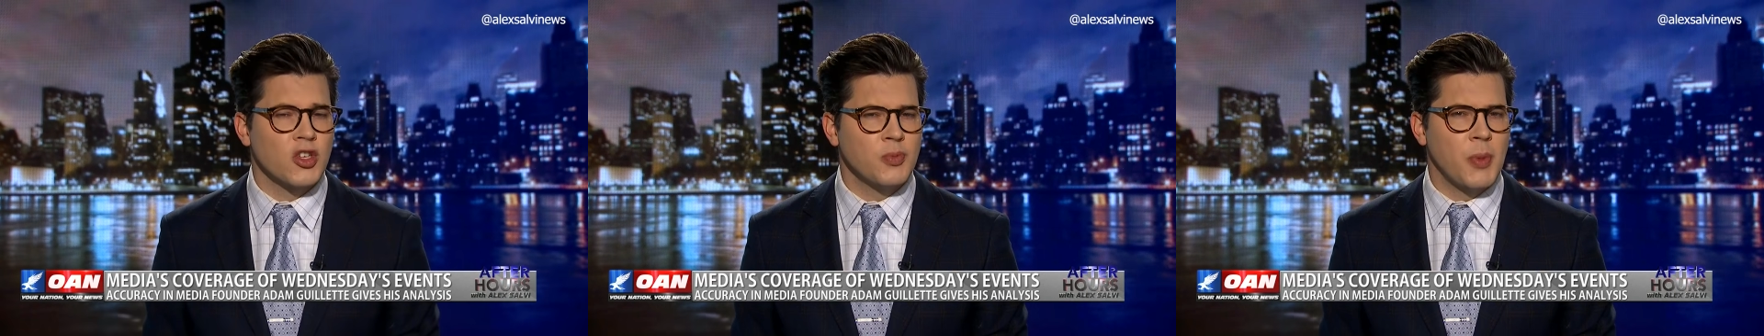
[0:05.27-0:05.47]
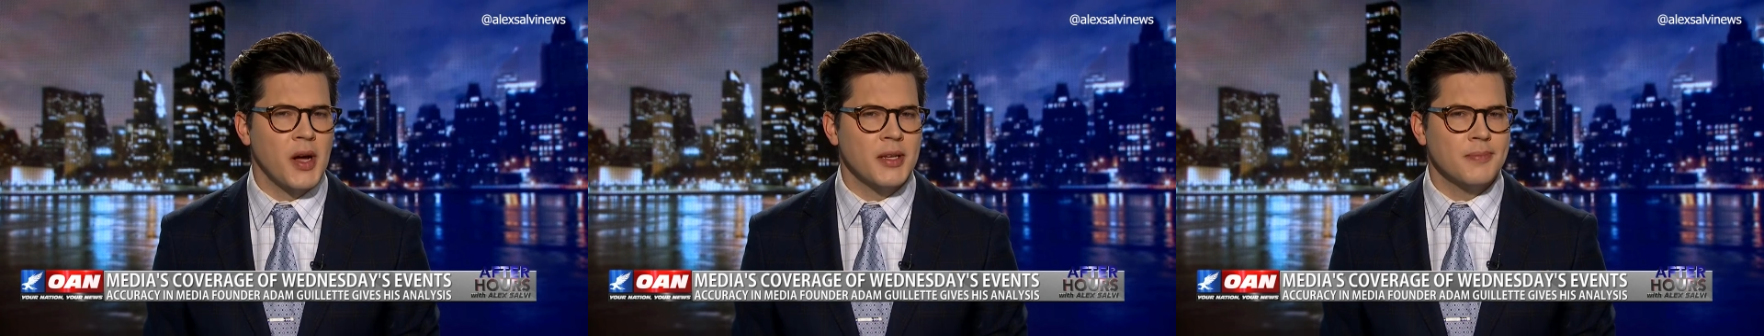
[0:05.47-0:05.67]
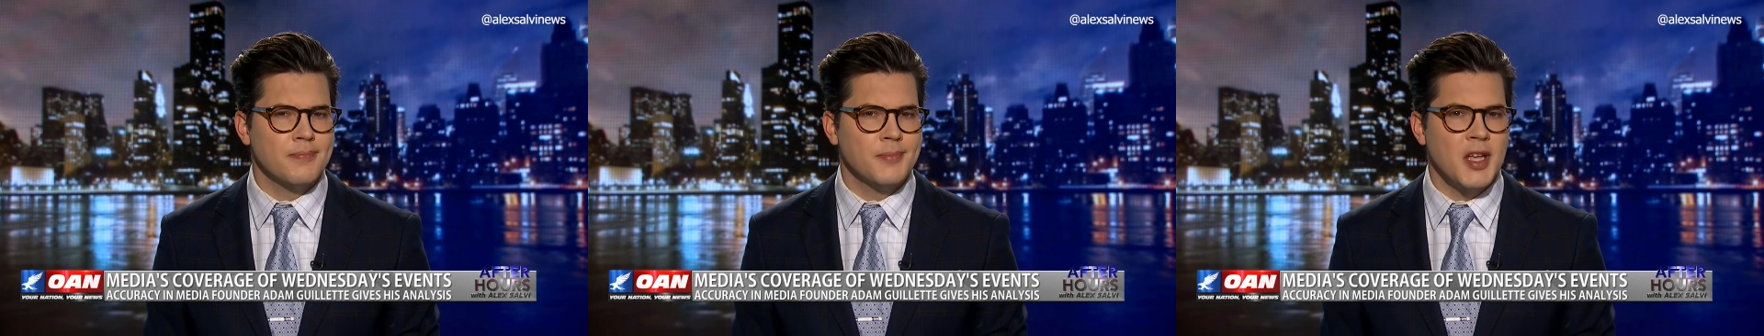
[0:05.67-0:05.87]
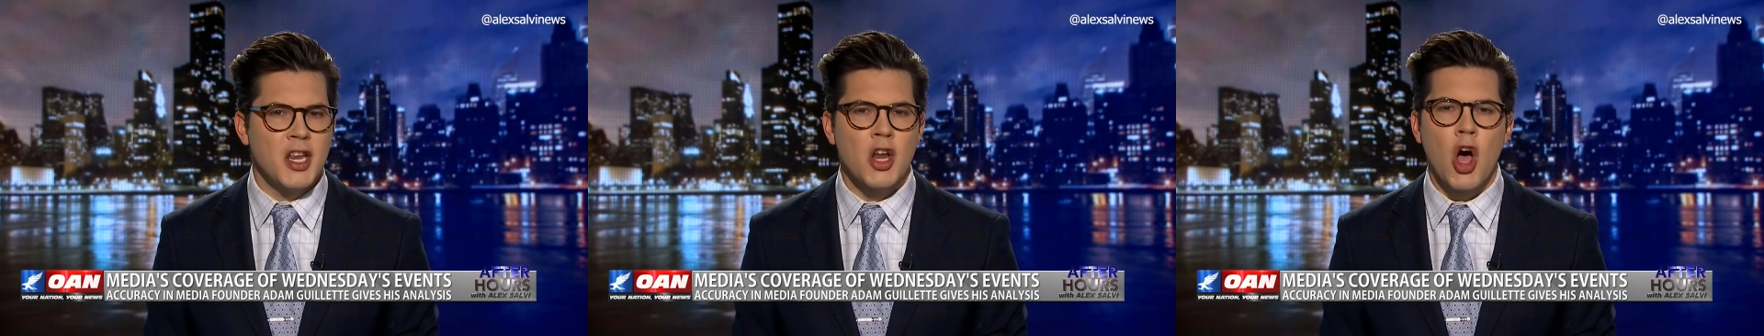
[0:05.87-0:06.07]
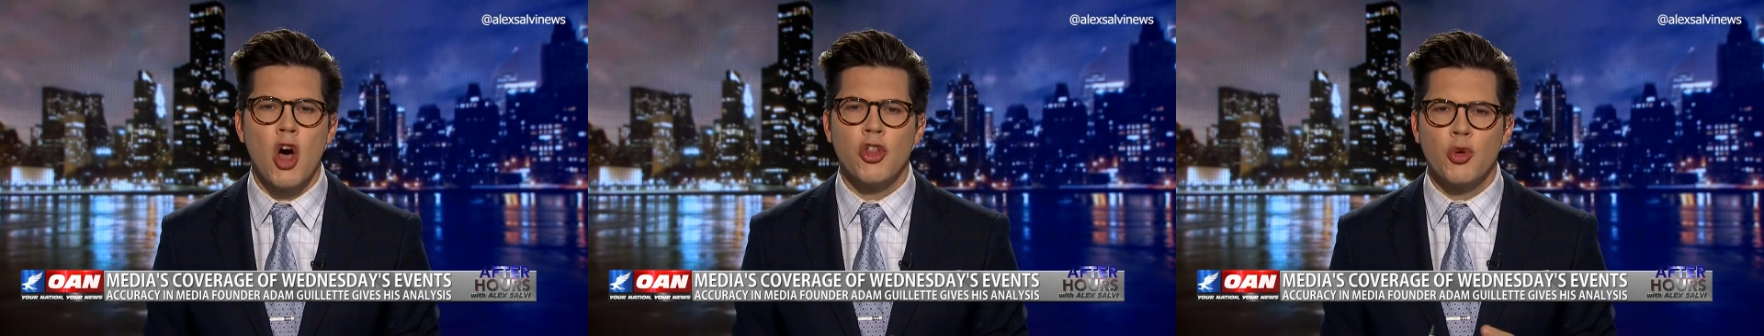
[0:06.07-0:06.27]
but an
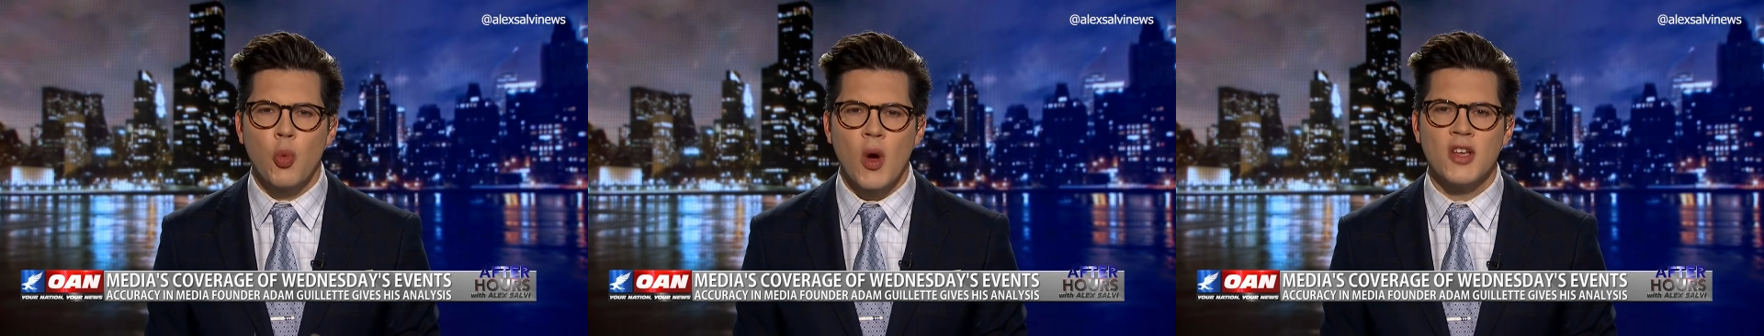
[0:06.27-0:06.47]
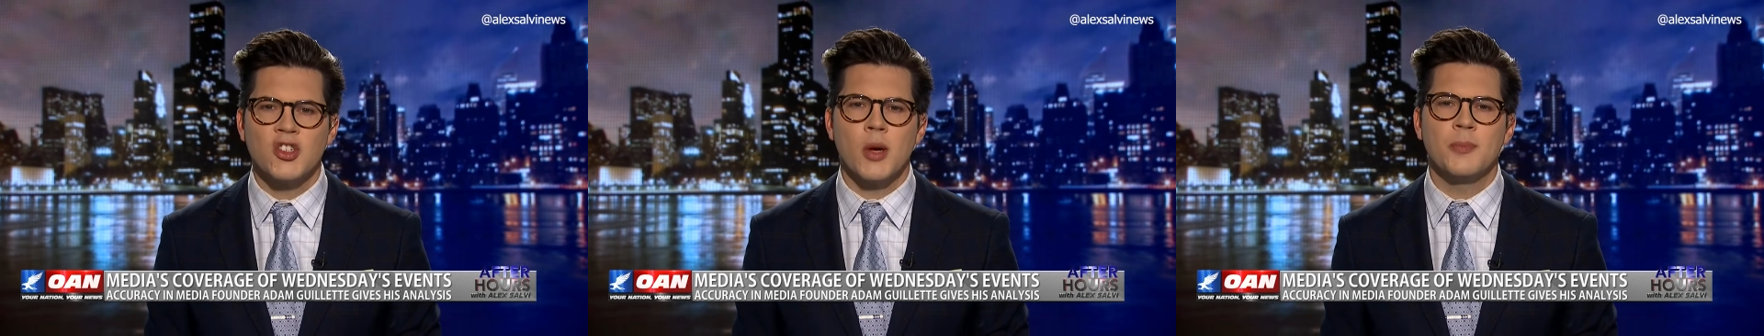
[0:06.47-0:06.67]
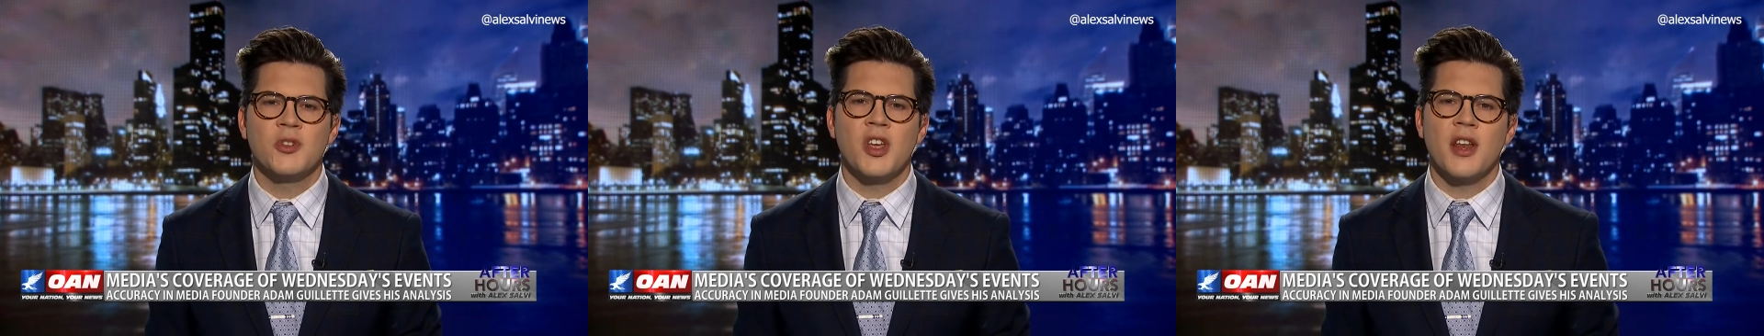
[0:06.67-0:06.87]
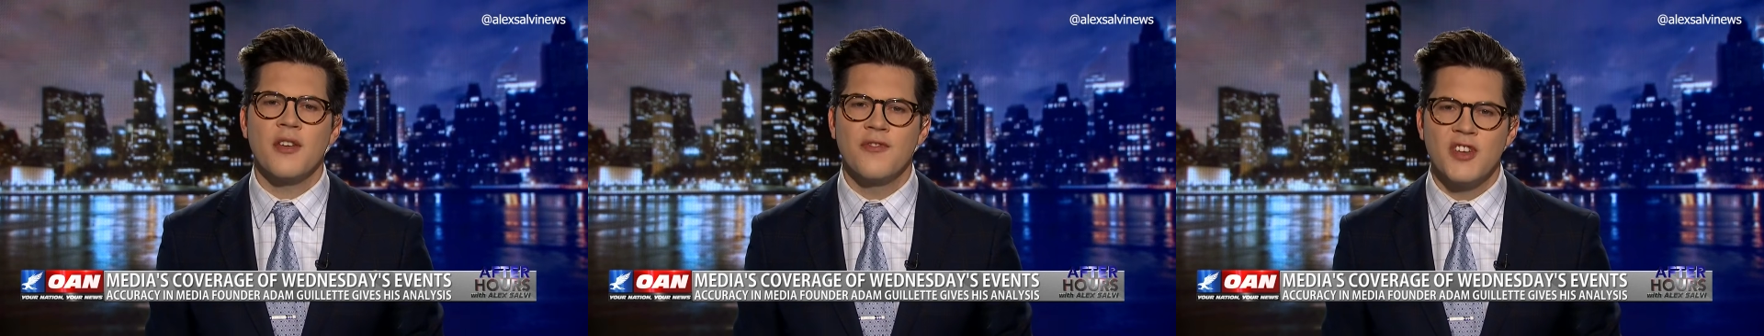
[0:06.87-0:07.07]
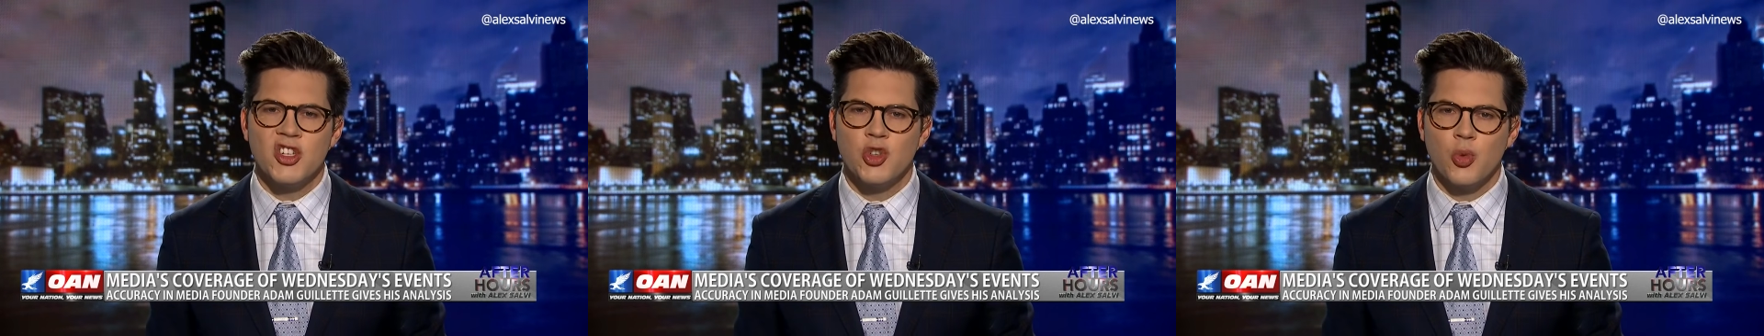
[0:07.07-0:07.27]
otherwise upsetting
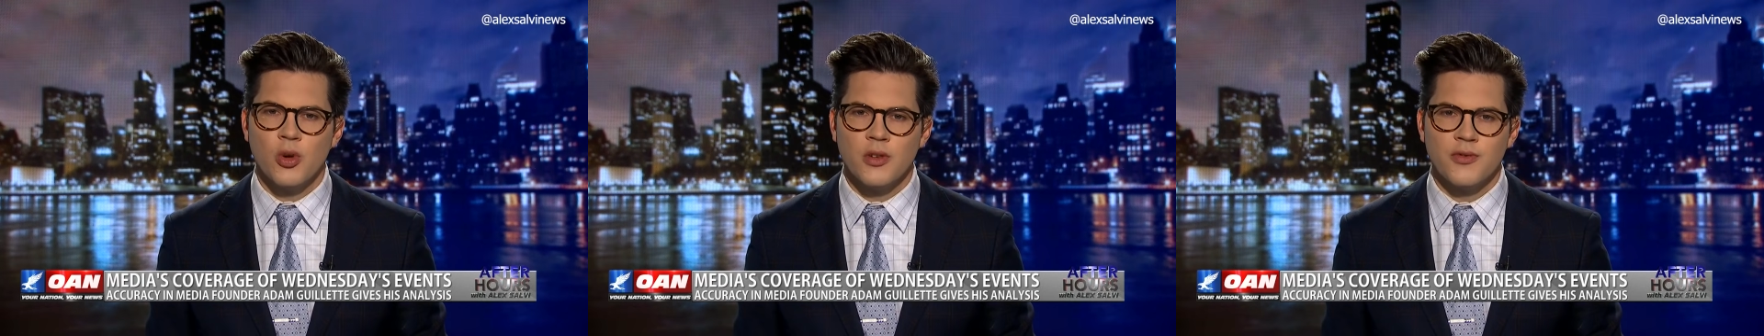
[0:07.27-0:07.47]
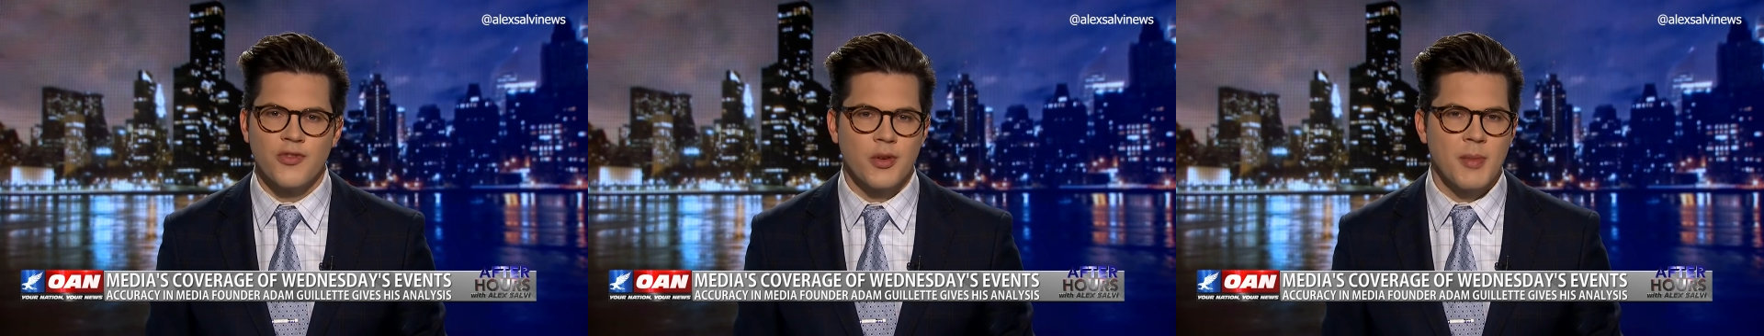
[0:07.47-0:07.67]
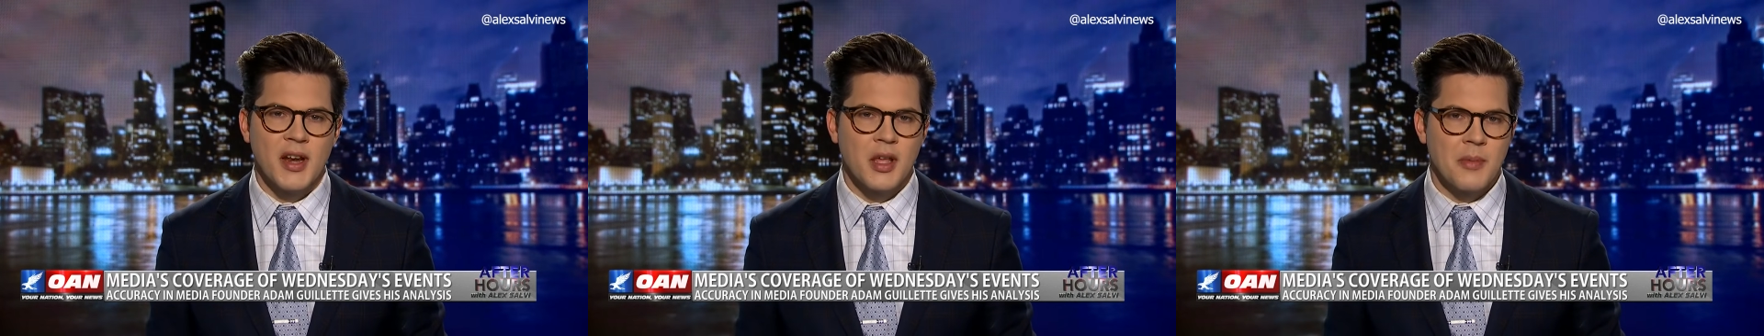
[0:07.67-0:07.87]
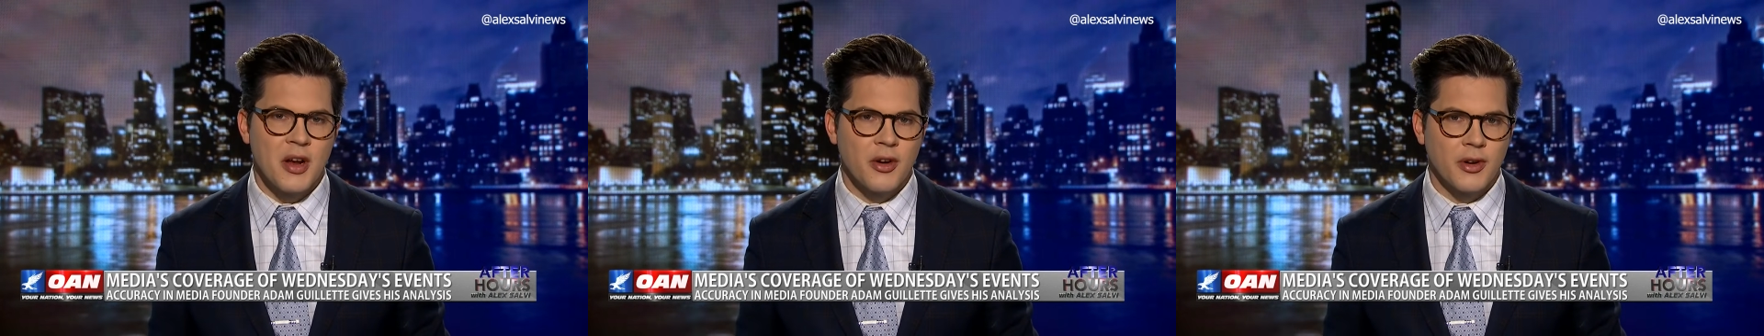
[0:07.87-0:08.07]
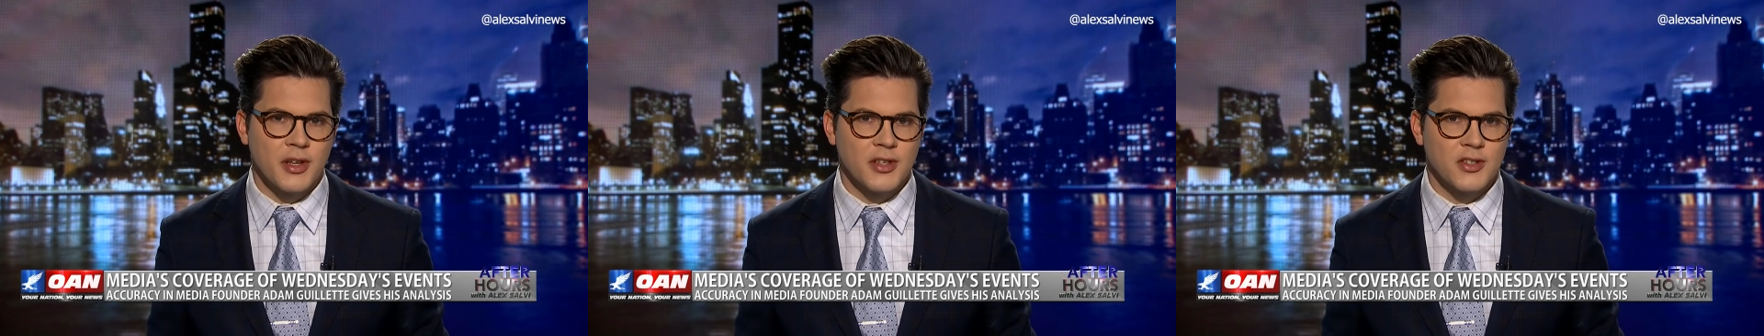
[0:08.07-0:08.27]
visual for many
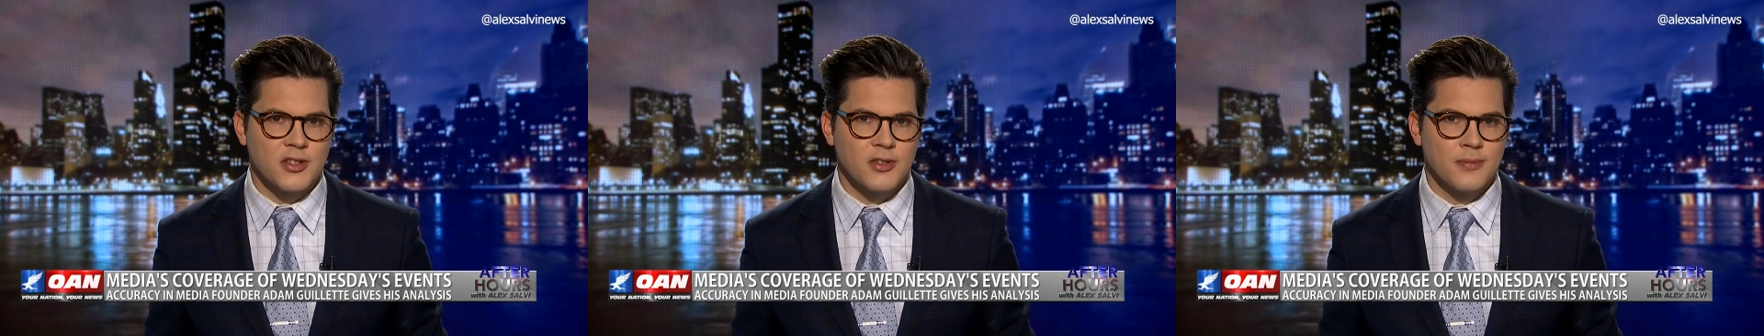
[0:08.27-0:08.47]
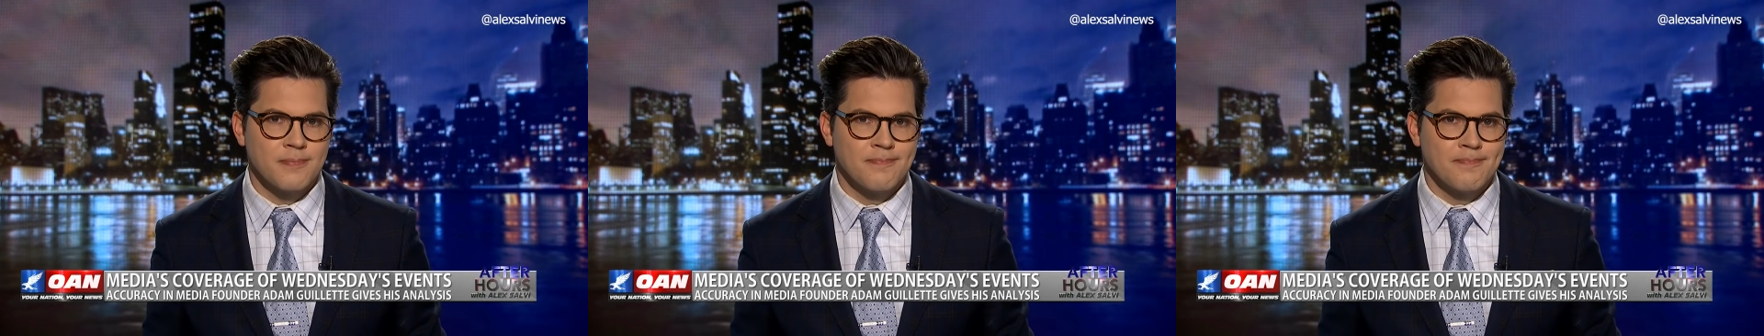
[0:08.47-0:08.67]
Americans.